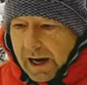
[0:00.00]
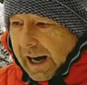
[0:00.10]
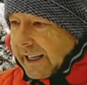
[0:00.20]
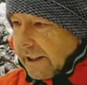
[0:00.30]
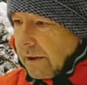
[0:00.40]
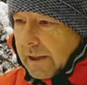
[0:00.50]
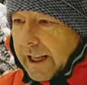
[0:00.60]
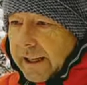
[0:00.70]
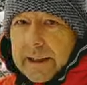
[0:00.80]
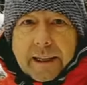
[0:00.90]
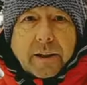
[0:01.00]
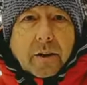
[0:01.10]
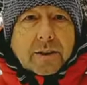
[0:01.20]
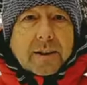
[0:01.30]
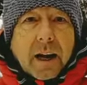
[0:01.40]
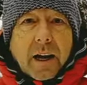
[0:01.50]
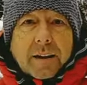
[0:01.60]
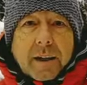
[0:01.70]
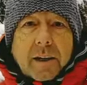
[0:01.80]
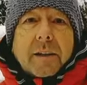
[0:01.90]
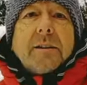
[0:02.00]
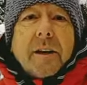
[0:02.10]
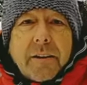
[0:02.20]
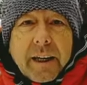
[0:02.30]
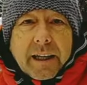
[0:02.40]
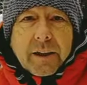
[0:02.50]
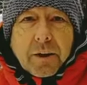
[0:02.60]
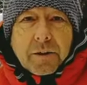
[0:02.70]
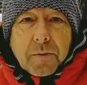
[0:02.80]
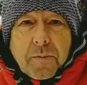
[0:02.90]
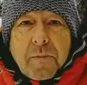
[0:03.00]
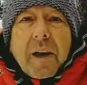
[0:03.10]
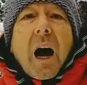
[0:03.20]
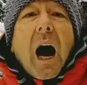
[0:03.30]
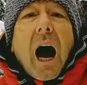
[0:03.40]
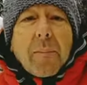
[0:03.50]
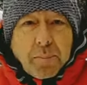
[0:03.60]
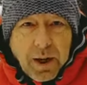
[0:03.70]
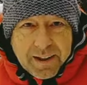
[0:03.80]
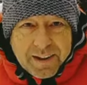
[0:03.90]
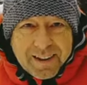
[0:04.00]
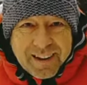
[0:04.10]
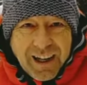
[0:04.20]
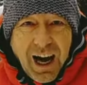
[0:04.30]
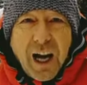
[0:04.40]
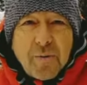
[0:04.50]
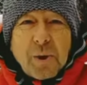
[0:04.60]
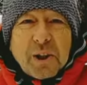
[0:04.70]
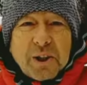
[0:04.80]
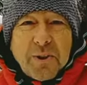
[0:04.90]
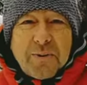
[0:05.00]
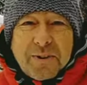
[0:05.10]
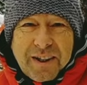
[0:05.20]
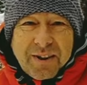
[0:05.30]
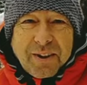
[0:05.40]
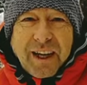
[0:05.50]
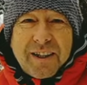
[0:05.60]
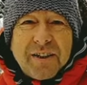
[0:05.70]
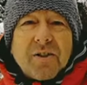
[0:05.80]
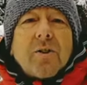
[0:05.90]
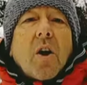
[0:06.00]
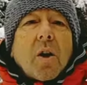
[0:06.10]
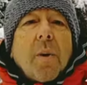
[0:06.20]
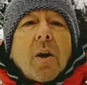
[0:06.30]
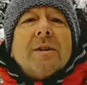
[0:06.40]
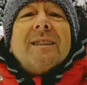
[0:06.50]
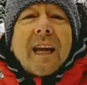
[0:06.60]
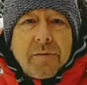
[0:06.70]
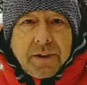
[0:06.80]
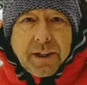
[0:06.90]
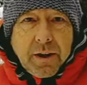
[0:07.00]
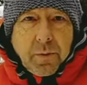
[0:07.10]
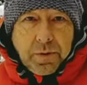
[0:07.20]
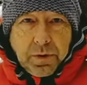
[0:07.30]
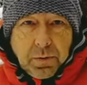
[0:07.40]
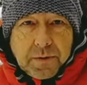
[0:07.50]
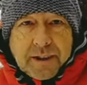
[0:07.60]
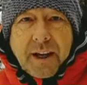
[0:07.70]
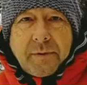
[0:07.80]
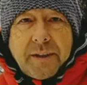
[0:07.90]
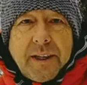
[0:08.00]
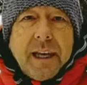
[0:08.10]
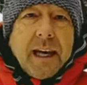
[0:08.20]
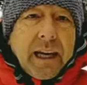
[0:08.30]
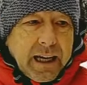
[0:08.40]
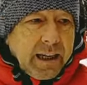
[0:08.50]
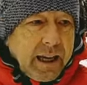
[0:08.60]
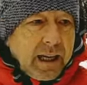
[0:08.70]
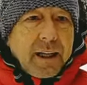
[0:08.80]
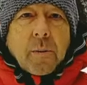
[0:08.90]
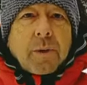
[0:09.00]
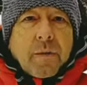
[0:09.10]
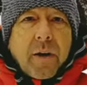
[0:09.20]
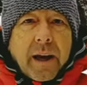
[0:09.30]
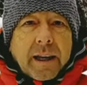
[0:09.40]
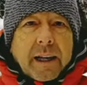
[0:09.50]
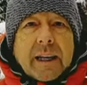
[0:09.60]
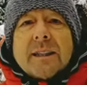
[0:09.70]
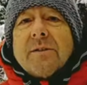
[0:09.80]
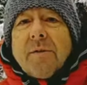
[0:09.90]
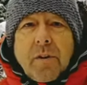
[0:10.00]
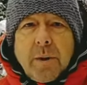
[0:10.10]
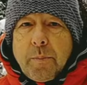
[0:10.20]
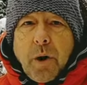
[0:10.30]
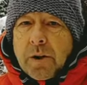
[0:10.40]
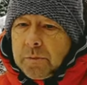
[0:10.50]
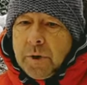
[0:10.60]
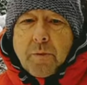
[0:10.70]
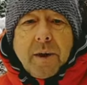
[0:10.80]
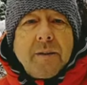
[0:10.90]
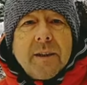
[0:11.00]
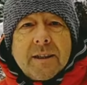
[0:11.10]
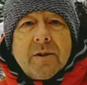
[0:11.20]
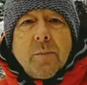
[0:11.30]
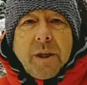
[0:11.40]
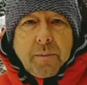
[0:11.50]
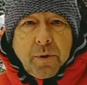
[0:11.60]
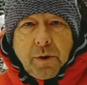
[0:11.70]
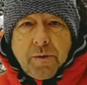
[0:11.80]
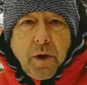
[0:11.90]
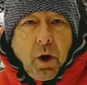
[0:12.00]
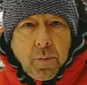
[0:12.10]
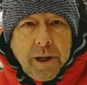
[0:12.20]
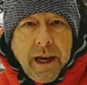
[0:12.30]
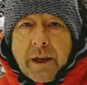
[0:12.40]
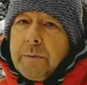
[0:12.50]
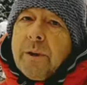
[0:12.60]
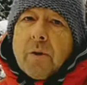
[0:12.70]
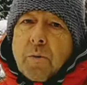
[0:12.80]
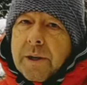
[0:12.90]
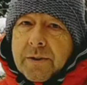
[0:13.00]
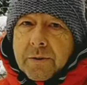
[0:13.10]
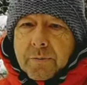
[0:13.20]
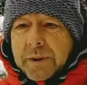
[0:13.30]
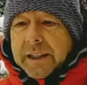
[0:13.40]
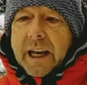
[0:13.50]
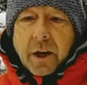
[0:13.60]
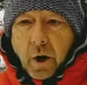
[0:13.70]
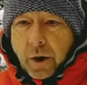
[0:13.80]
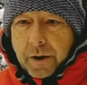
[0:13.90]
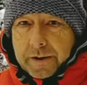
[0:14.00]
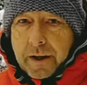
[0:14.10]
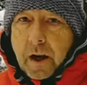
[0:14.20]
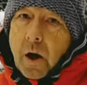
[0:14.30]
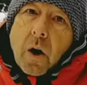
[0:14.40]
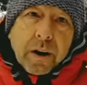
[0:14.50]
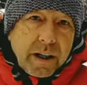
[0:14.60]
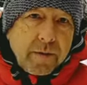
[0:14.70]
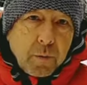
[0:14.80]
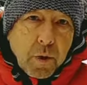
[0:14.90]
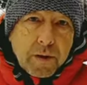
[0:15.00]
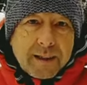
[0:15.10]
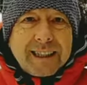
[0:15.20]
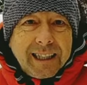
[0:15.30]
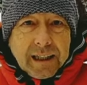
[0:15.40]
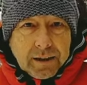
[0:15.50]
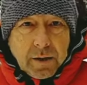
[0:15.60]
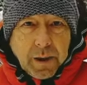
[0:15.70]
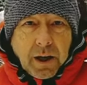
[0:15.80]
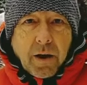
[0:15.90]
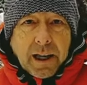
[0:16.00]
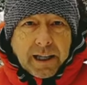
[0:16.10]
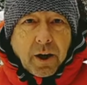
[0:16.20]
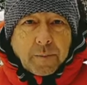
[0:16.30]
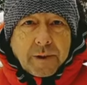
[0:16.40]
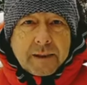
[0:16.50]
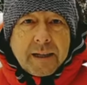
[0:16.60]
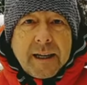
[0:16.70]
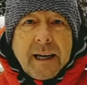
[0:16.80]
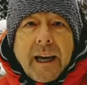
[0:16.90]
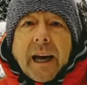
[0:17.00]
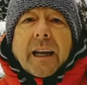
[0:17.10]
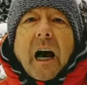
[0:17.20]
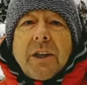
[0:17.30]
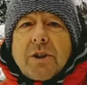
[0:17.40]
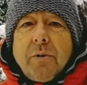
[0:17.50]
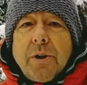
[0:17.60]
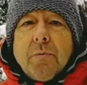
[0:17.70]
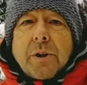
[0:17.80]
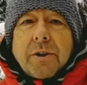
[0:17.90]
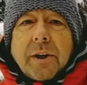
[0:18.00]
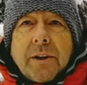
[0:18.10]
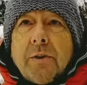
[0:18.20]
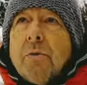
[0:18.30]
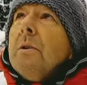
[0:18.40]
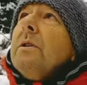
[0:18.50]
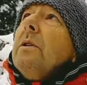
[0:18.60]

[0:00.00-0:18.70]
I cannot land, I cannot start, nothing I cannot do. But I will use this occasion to talk about safety with you. Safety in helicopter flying is very important. We want this to be a beautiful hobby and we don't want to get hurt or even worse, killed by our helicopters. And I show you what you can do.